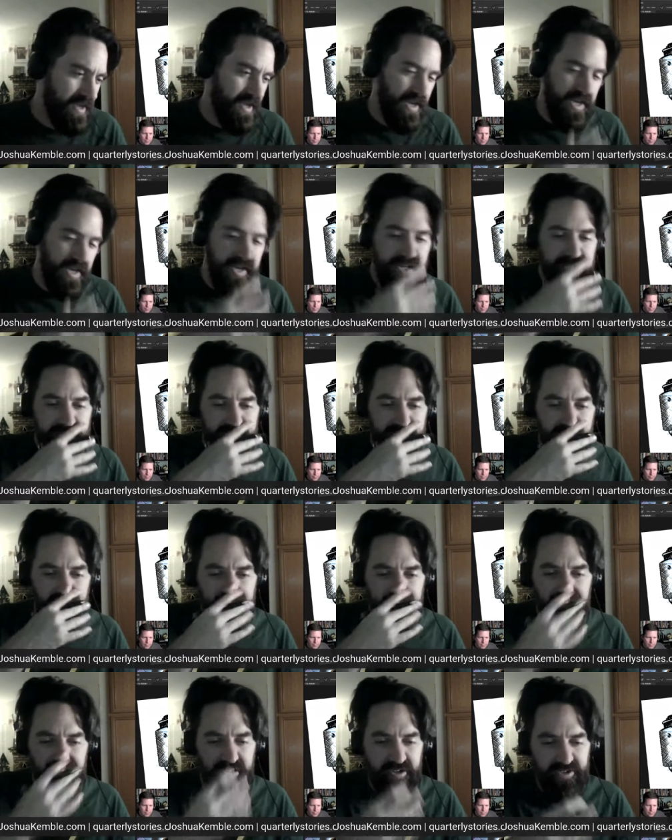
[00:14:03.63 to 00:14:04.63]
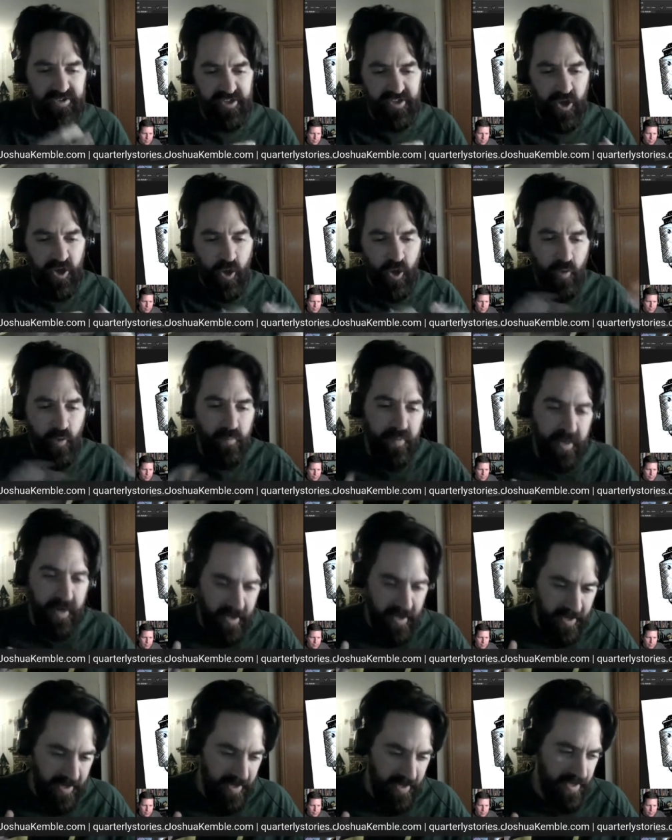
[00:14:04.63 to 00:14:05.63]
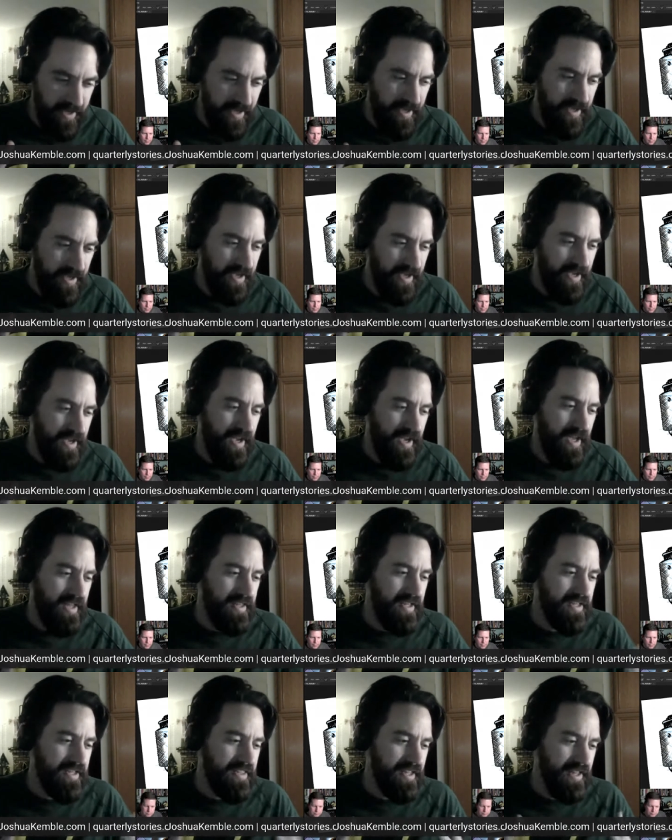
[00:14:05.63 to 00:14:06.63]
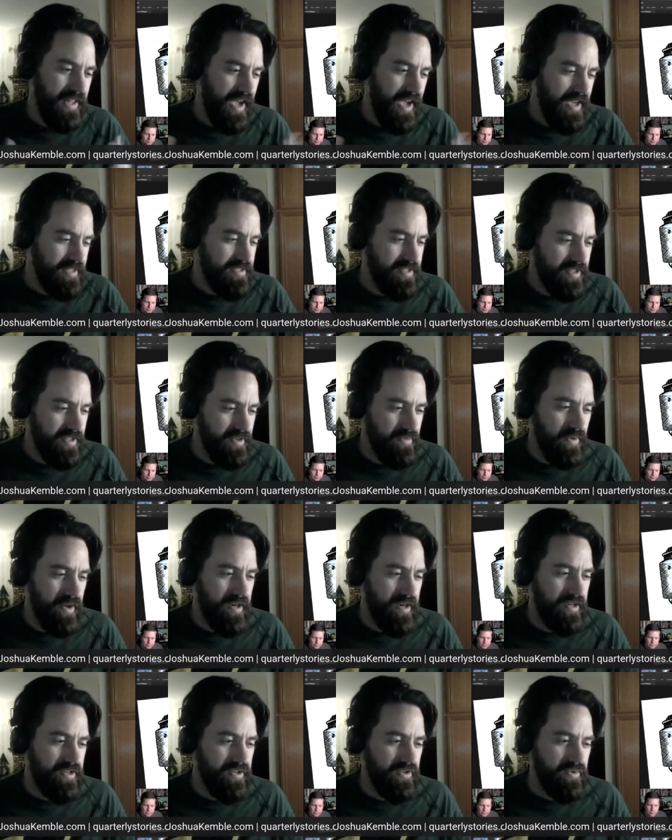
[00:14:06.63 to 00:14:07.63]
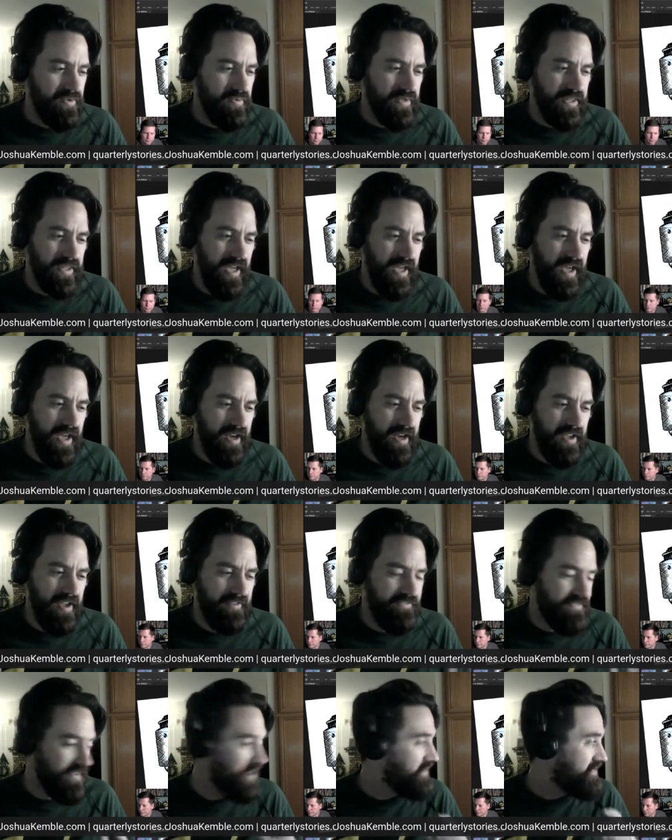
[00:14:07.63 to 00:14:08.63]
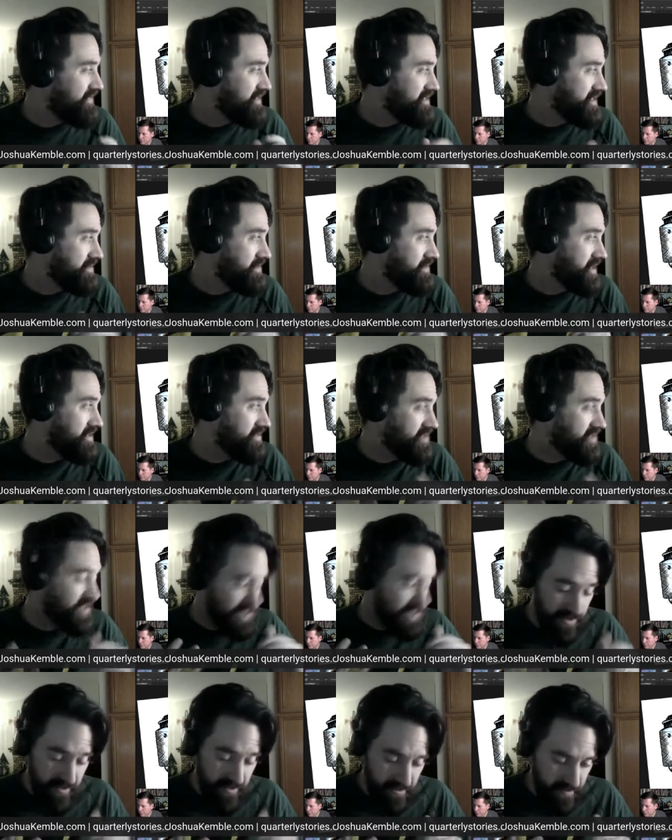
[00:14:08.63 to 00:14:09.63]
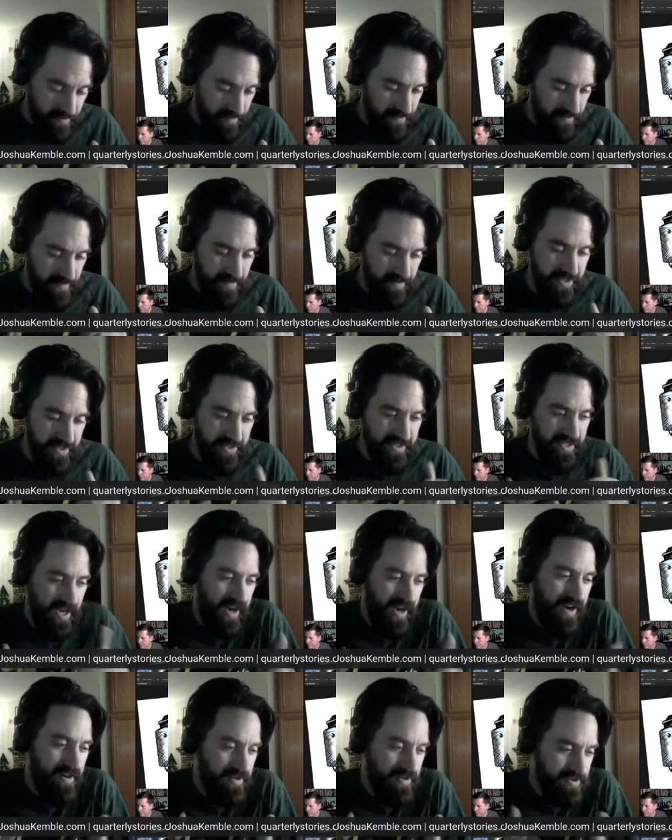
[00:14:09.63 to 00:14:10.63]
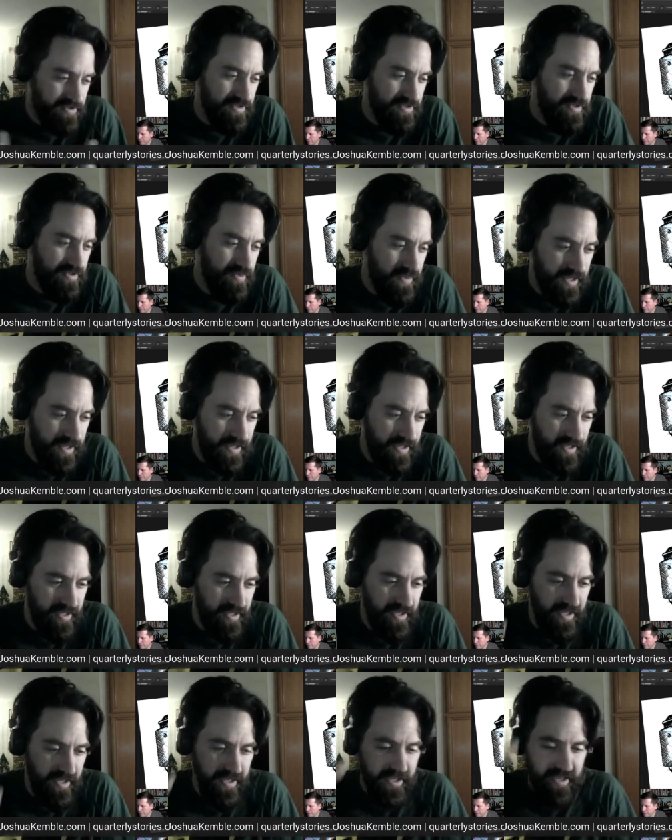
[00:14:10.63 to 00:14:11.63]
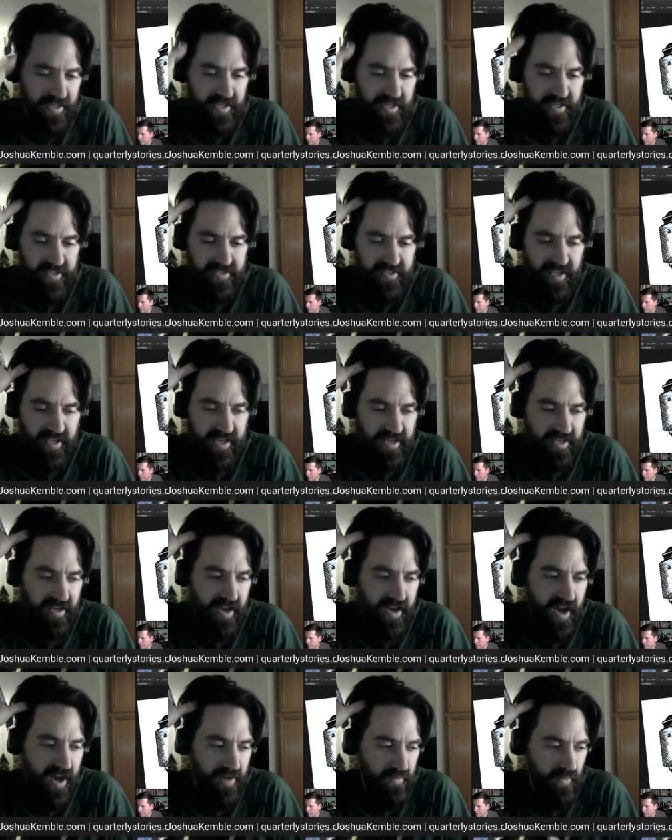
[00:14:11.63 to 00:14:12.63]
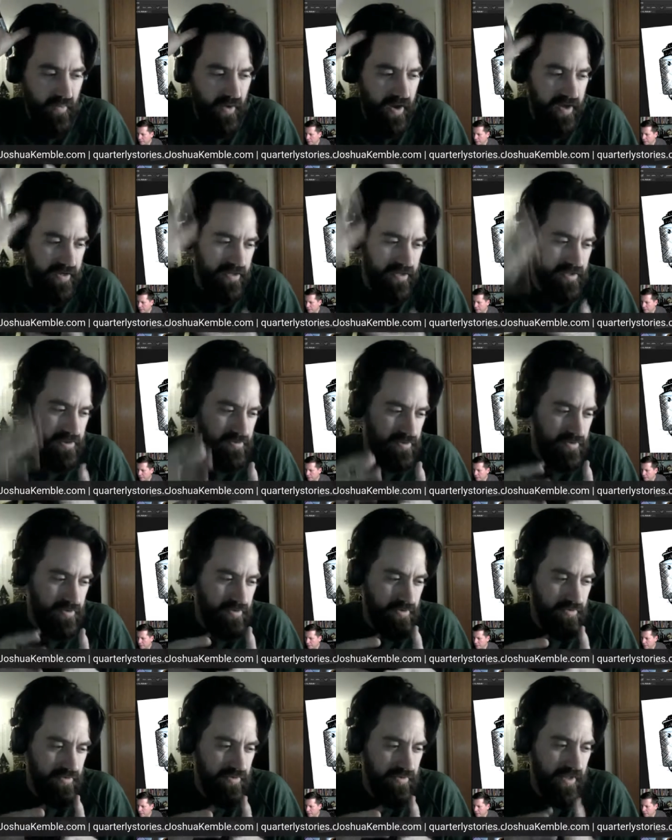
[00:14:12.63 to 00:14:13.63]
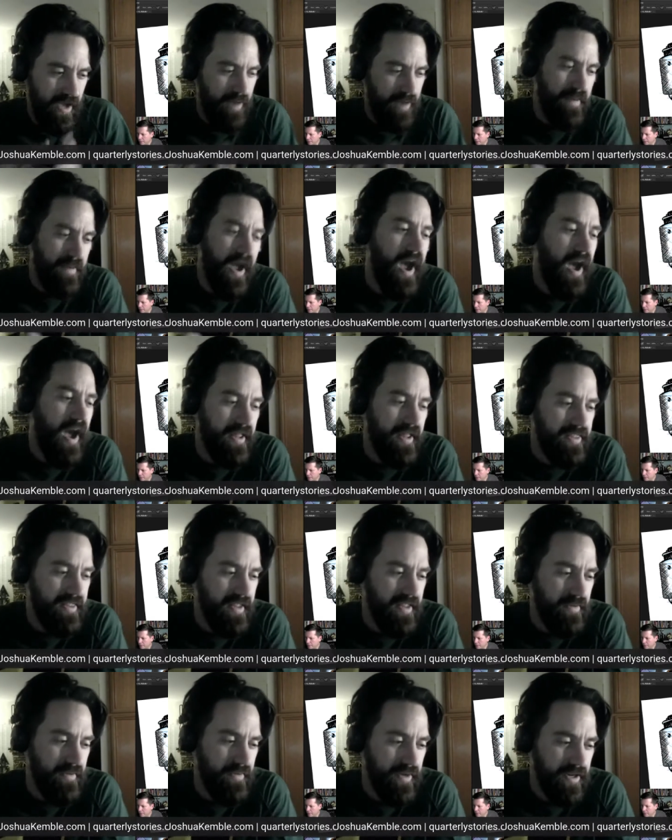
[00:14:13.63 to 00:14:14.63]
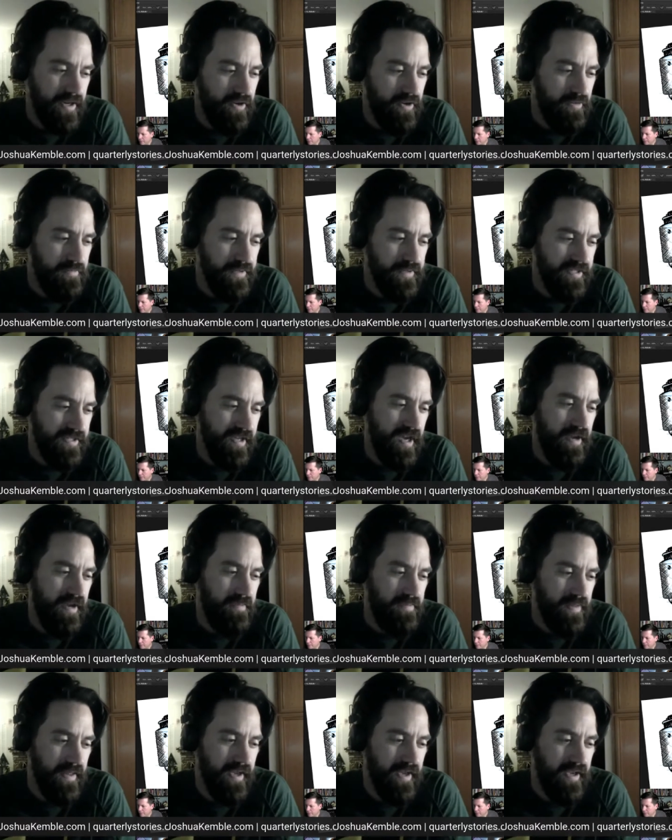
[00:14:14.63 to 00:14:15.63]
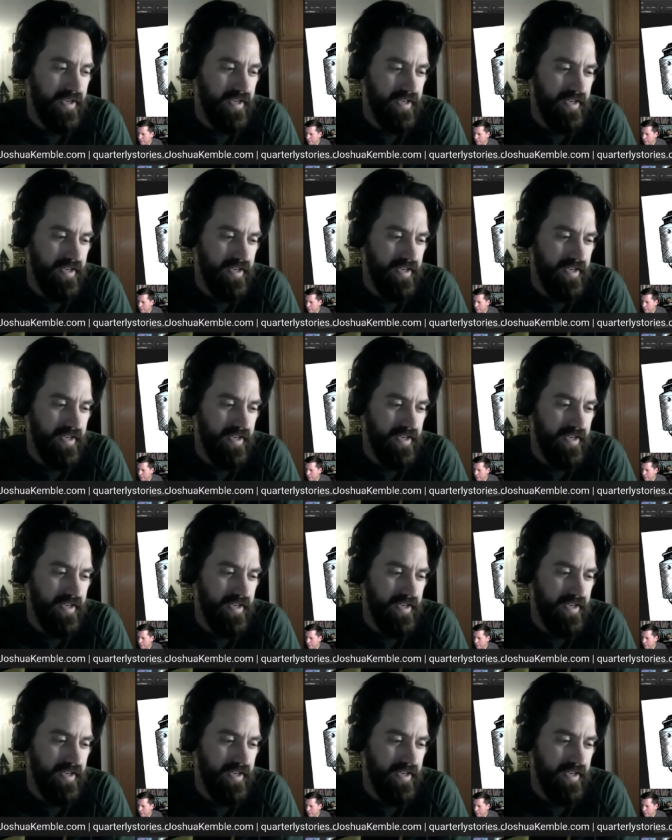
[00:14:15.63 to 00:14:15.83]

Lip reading: And so there's an opening, and like the last thing you want to do with that, if it's something you still desire doing, is like not walk through that path, like when it opens up, like